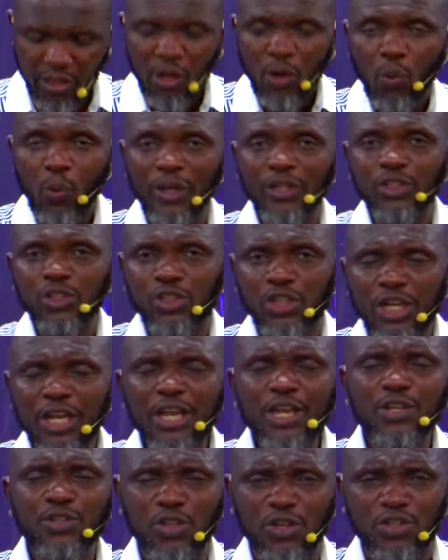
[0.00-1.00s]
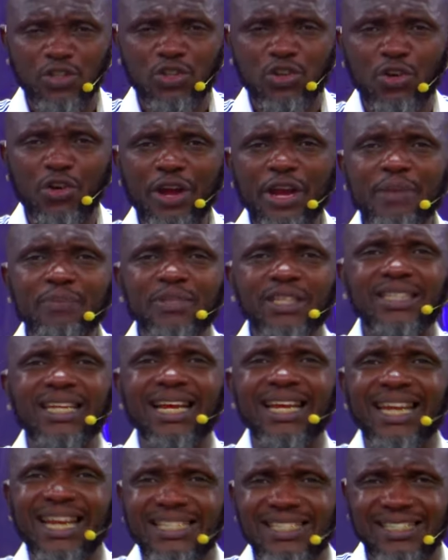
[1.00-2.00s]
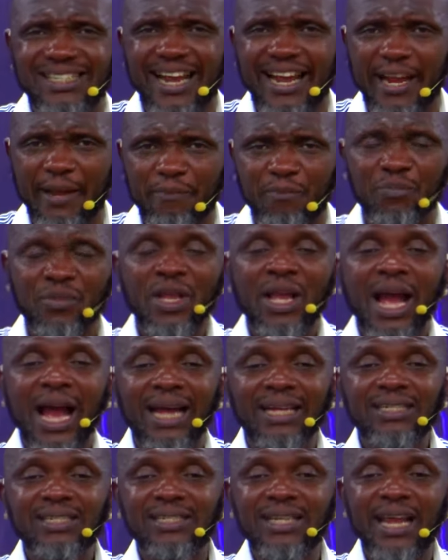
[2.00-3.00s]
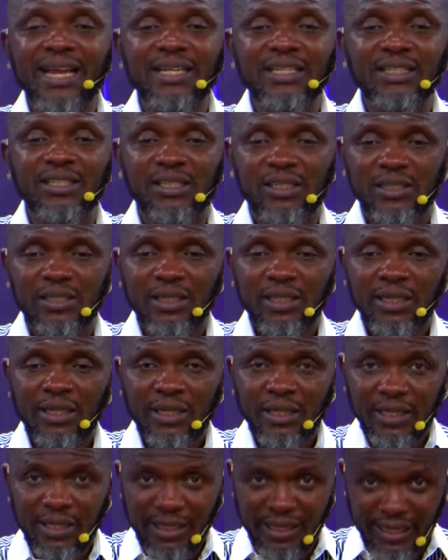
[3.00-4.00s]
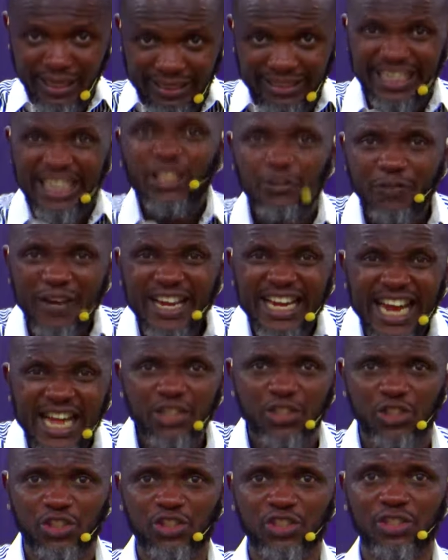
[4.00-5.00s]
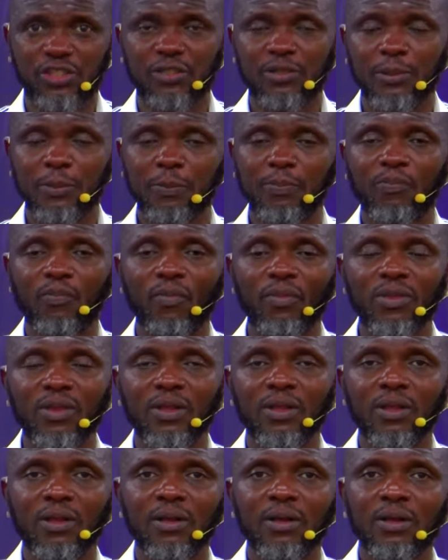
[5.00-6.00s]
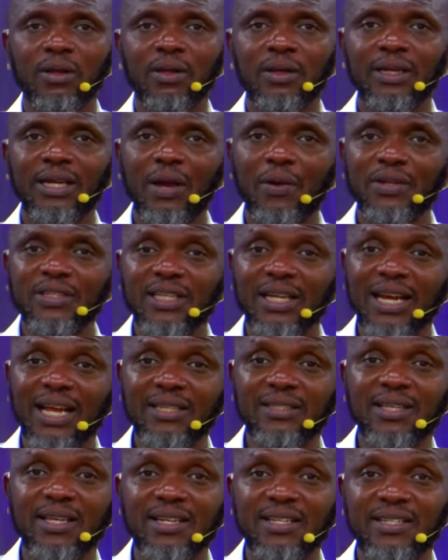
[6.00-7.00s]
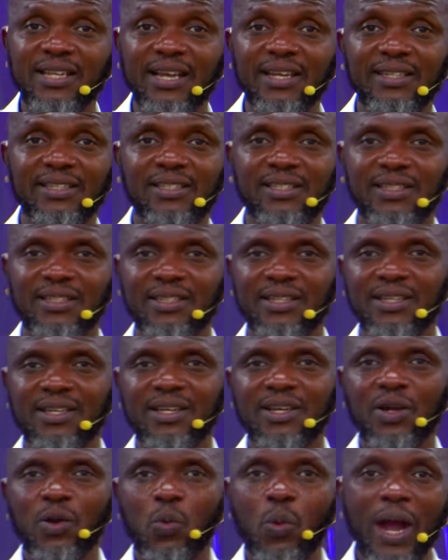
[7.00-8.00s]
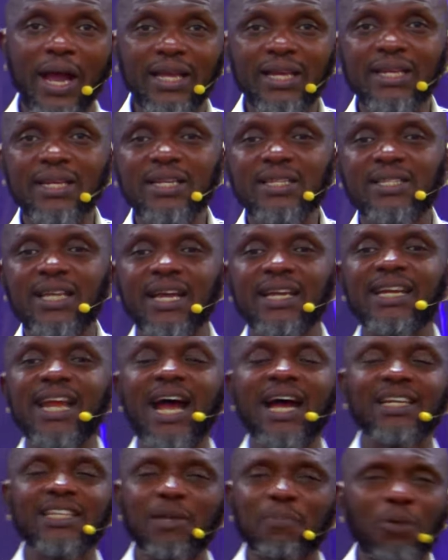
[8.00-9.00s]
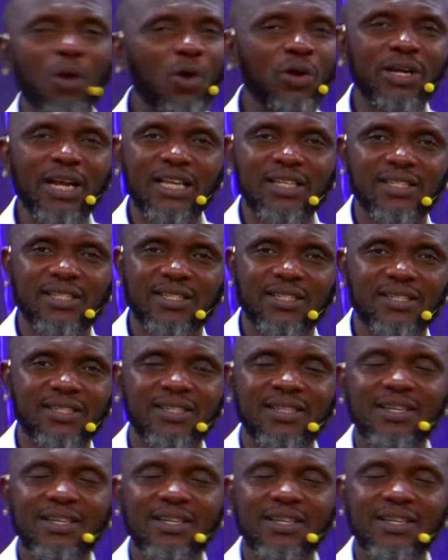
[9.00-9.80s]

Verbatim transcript: when Jesus screamed the last time and said, It is finished, that was the last thing he said. Why did he say that? The blood has